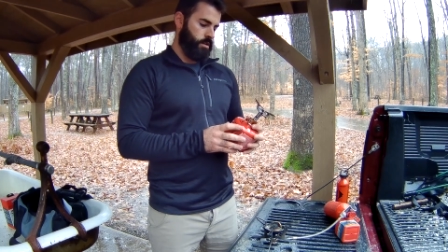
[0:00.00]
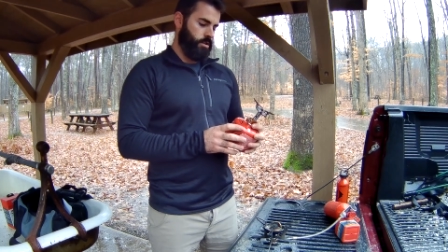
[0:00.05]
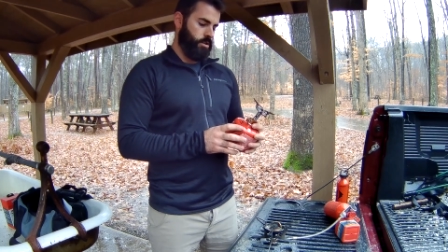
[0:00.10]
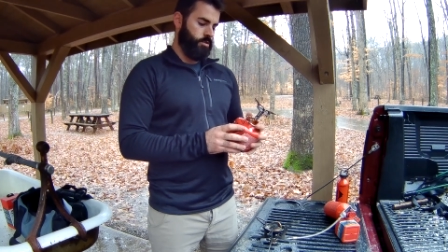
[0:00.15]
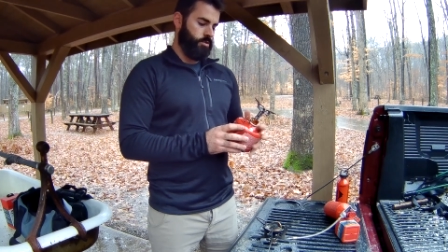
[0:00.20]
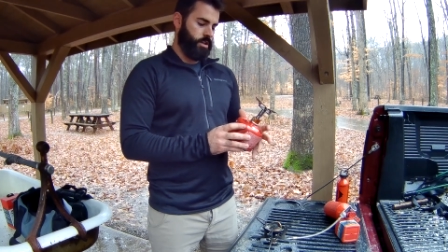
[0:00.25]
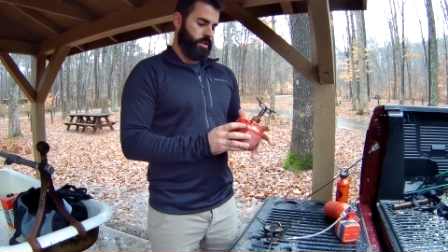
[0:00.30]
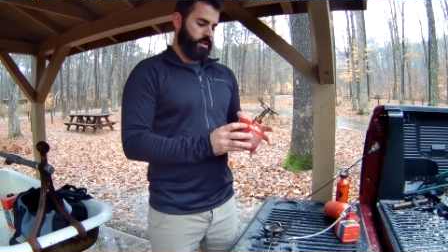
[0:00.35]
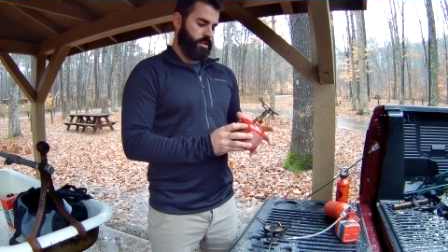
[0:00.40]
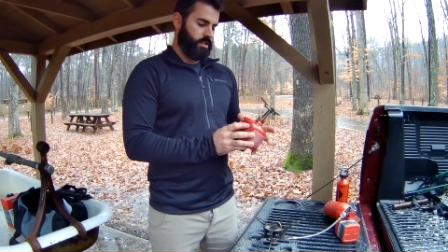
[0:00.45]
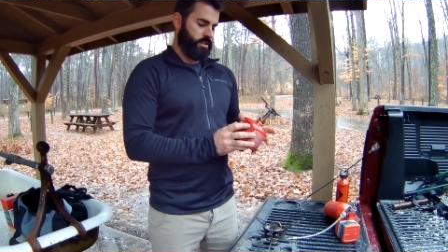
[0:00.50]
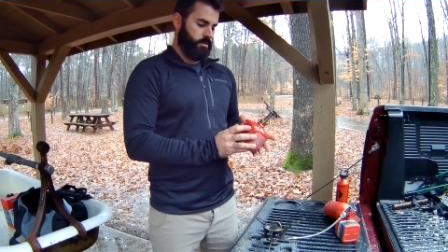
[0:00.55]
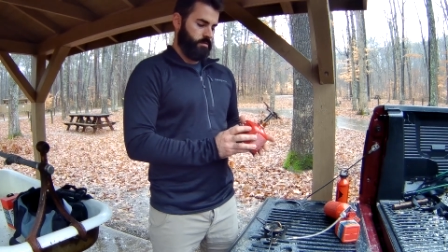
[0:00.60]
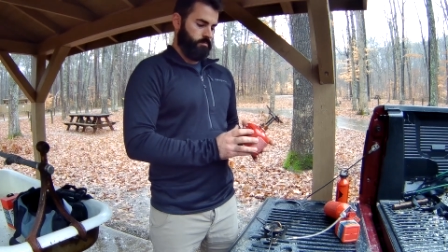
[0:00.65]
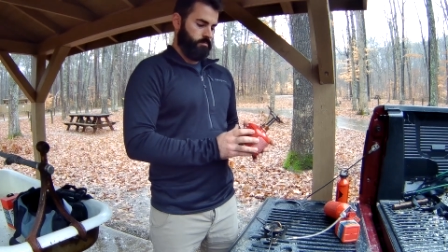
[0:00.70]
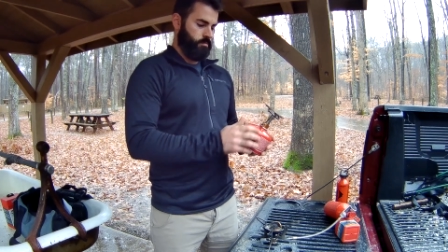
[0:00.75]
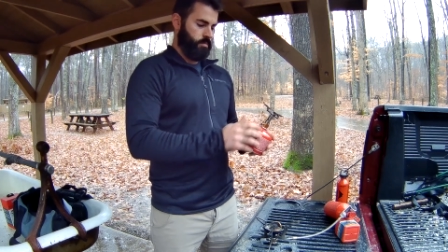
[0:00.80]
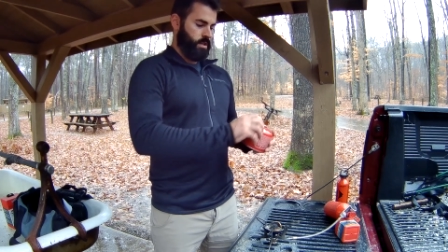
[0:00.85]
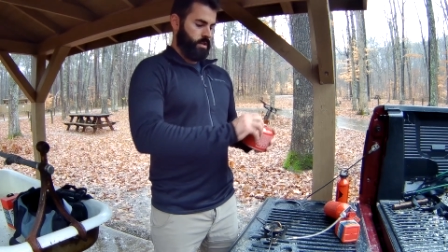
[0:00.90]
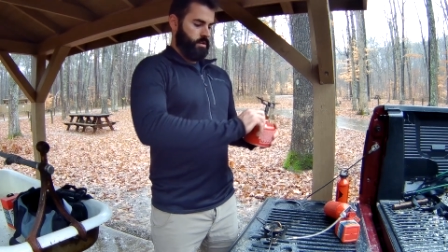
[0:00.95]
You just
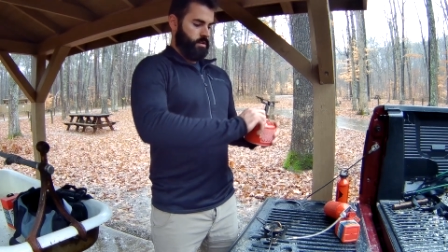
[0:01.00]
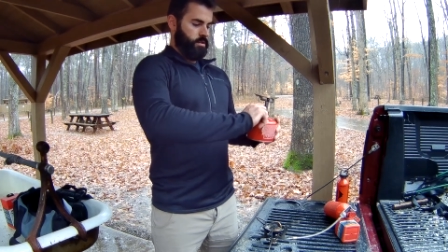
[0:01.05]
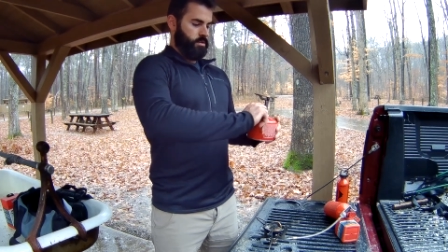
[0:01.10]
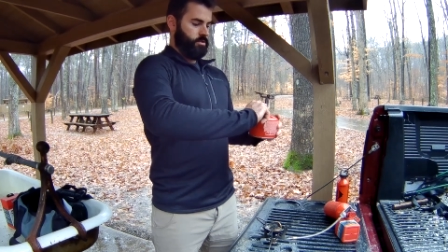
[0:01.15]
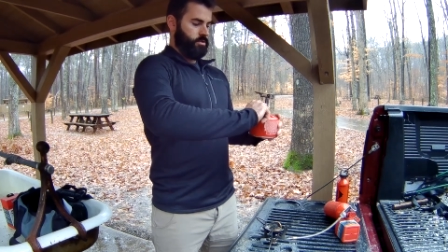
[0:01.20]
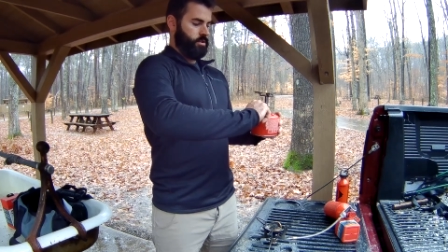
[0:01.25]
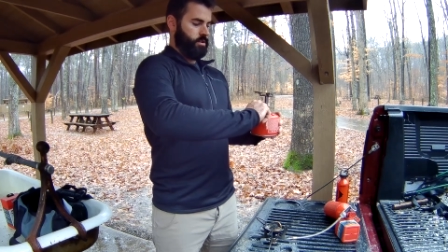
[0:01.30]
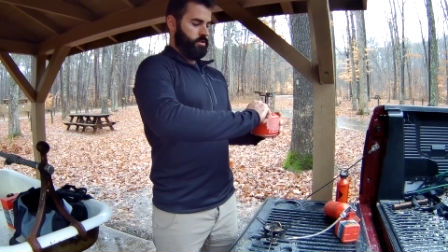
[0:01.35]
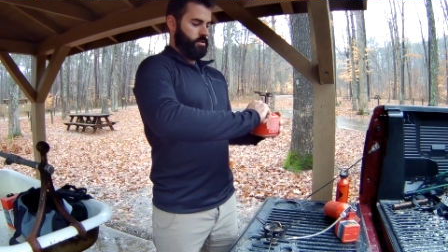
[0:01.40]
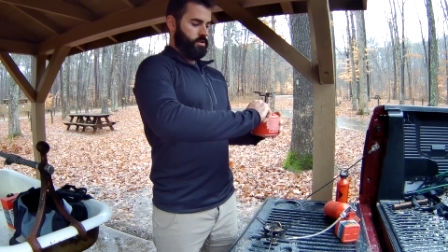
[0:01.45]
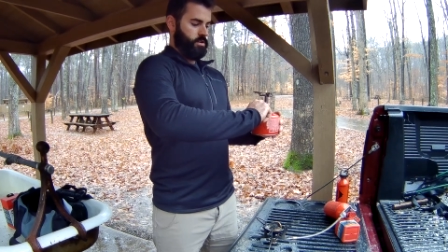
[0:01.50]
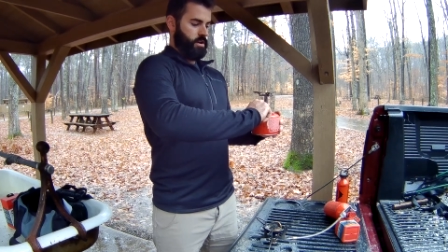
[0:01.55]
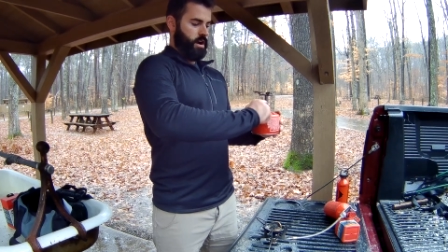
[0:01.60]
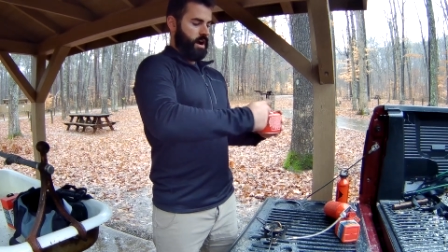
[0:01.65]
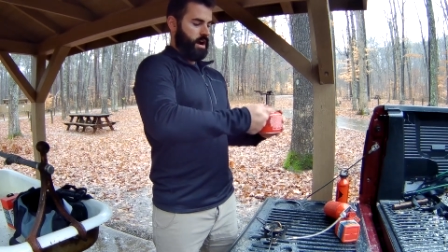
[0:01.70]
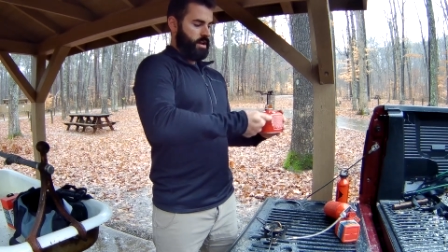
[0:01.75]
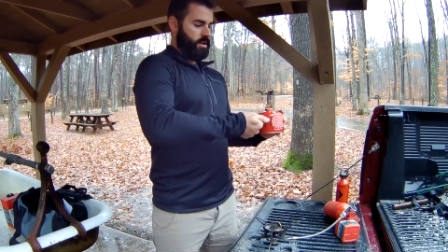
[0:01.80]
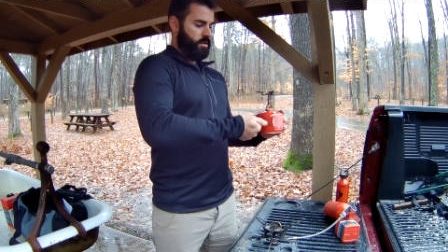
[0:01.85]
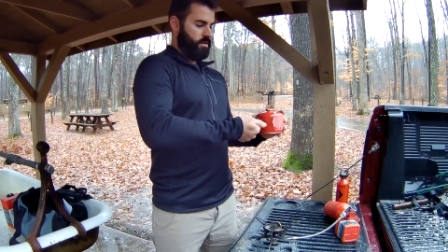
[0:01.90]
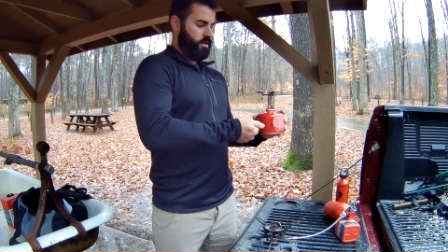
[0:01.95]
turn your
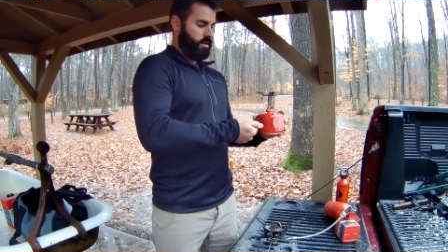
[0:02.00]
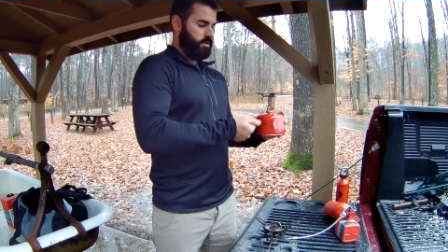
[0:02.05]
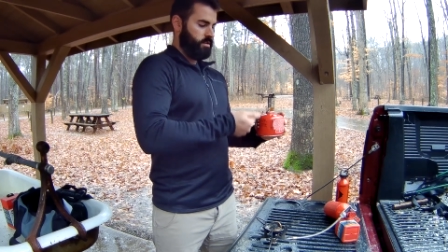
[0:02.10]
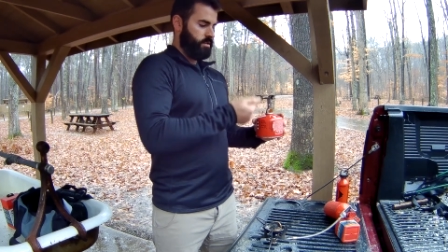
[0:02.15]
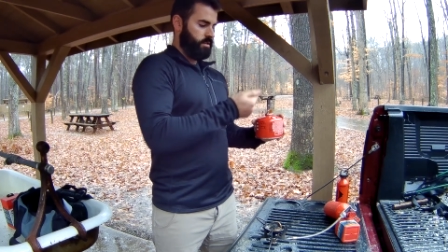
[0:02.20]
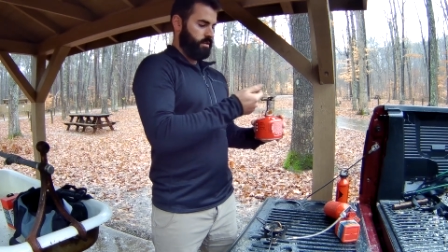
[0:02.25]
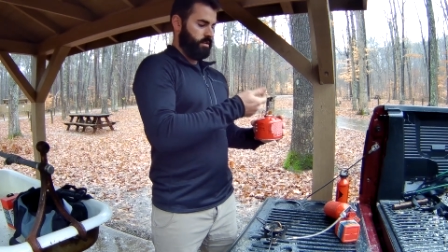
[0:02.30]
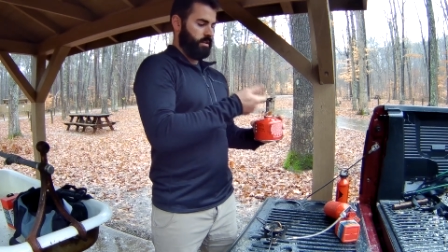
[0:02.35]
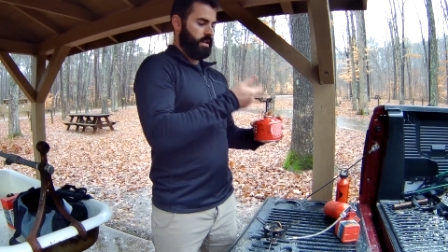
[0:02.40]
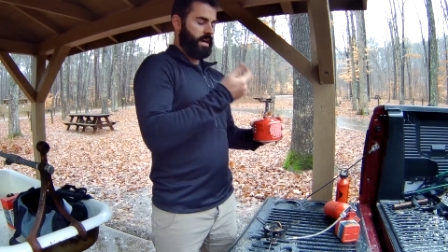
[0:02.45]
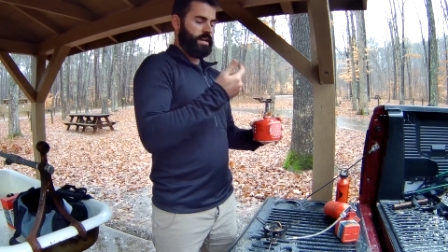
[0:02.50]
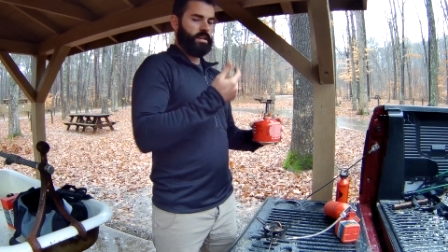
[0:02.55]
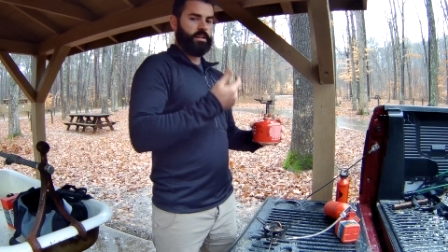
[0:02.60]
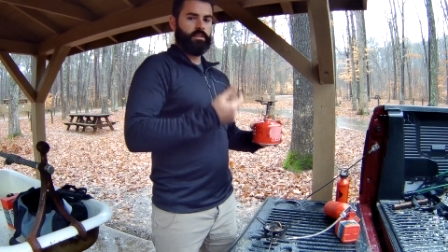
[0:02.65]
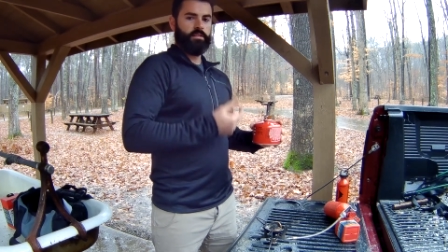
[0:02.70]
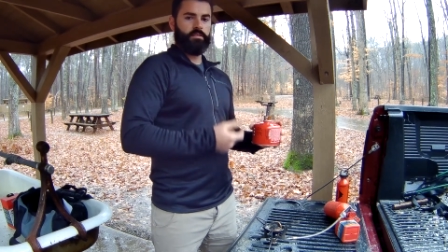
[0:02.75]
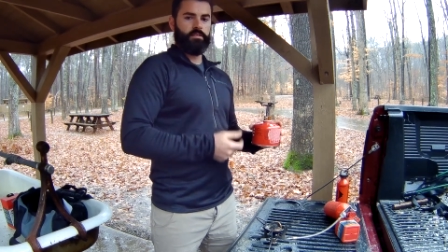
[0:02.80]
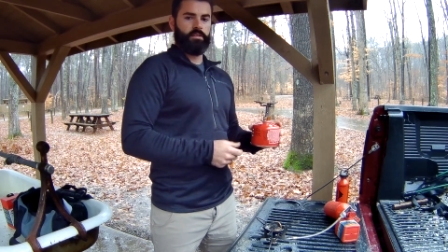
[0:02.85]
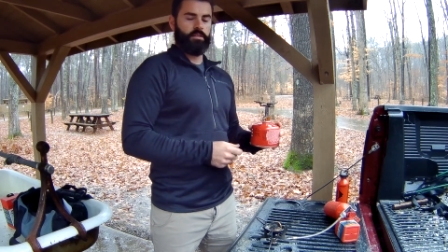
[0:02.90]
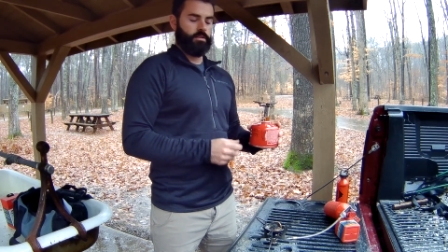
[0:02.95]
eye on, light
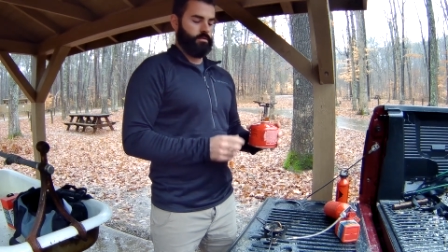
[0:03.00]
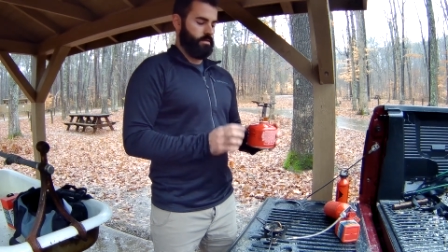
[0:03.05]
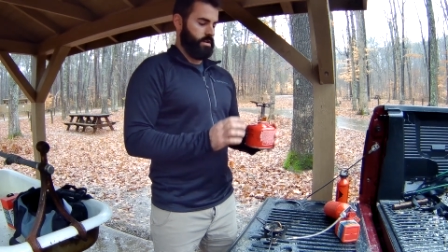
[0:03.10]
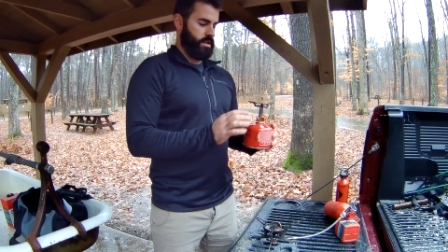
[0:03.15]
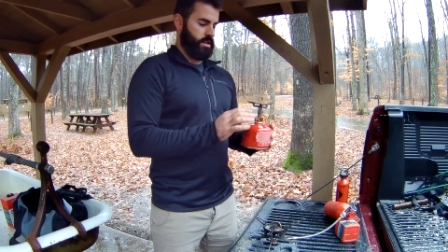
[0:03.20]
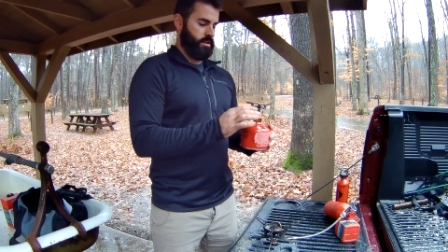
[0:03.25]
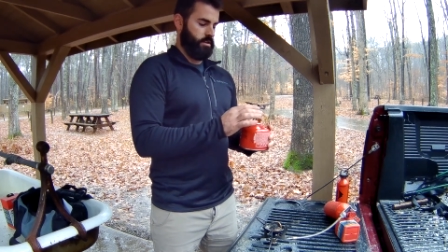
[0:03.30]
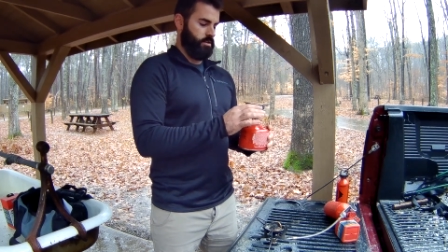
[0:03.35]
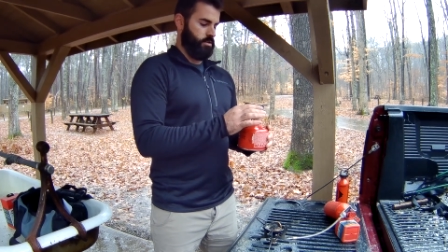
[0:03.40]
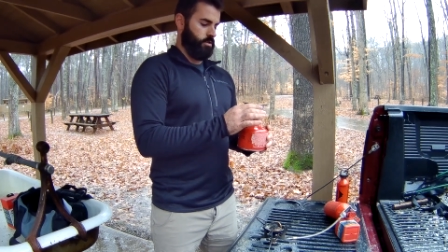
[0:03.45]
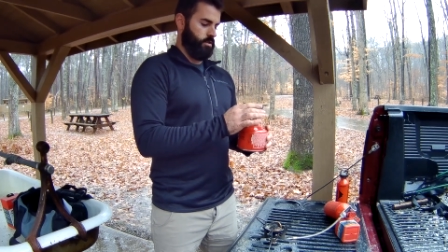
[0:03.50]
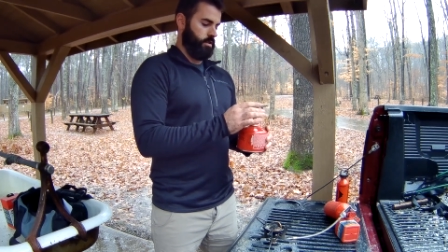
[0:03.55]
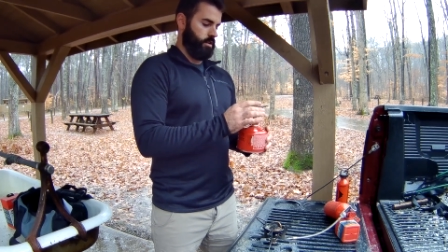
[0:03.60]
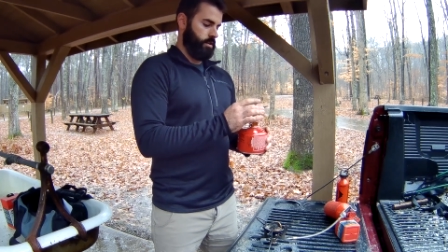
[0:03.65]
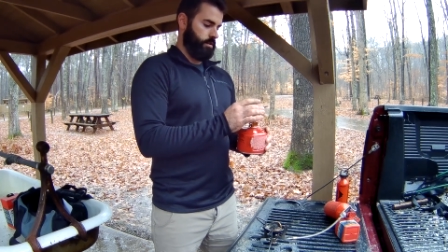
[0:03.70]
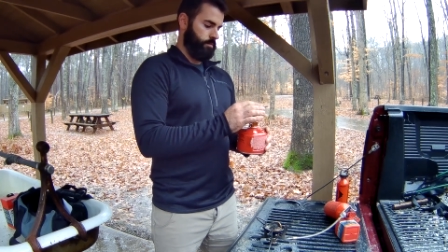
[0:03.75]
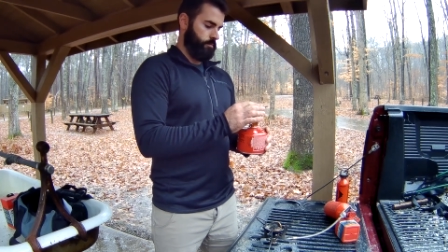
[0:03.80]
it, and you're ready to cook.